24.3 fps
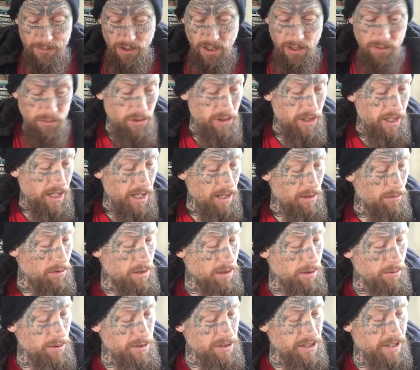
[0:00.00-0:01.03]
trying to work out what
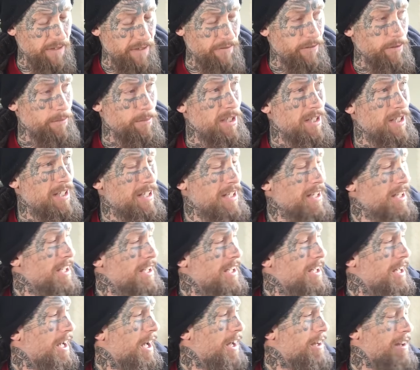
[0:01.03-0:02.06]
he was giving me.
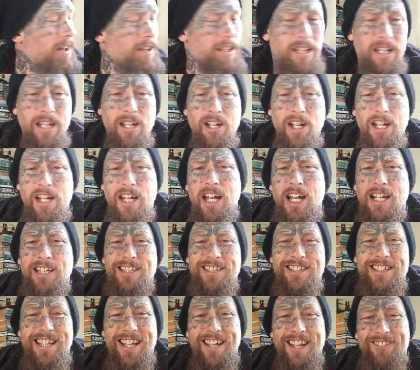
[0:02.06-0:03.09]
I think I can
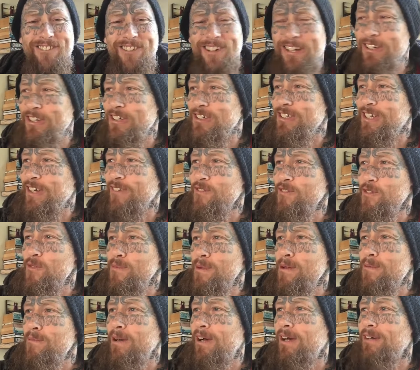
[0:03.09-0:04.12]
understand what he was giving
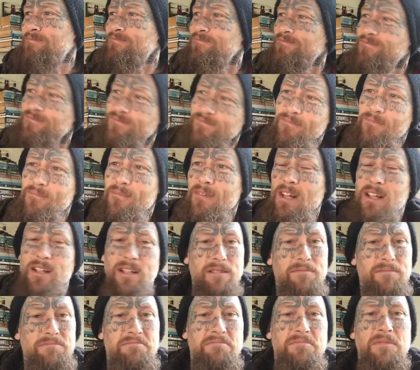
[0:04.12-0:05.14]
me, but
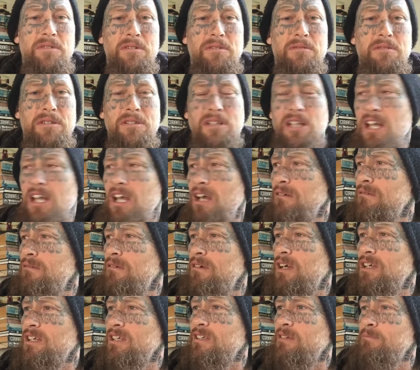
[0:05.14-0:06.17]
what the hell?
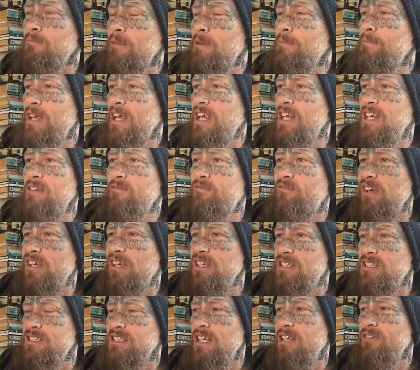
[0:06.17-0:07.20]
I don't remember any
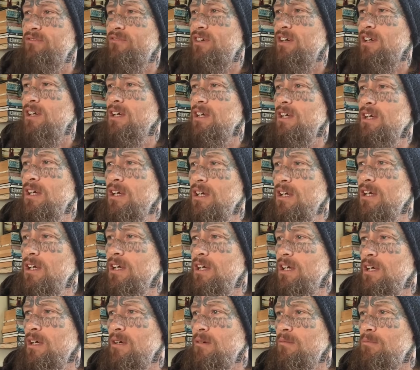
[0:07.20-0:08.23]
faces ever,
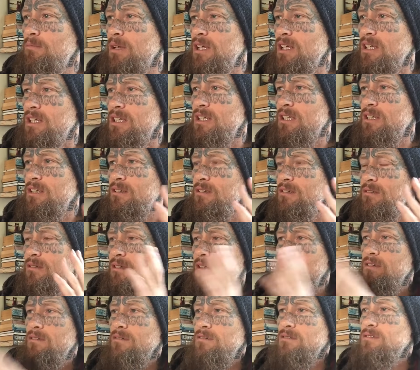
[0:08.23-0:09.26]
but
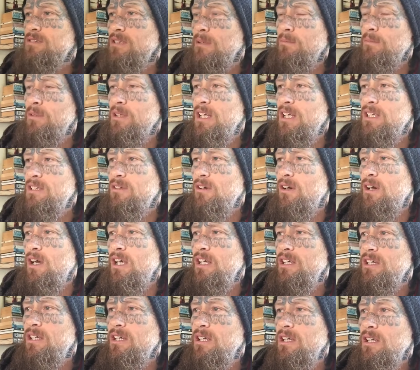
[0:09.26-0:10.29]
someone that
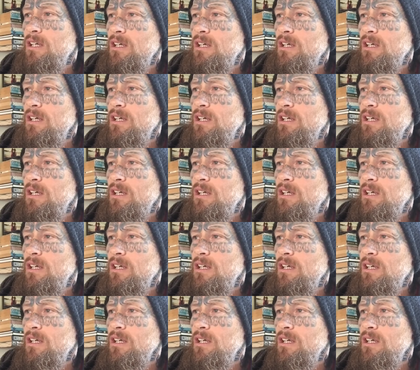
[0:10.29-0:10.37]
died,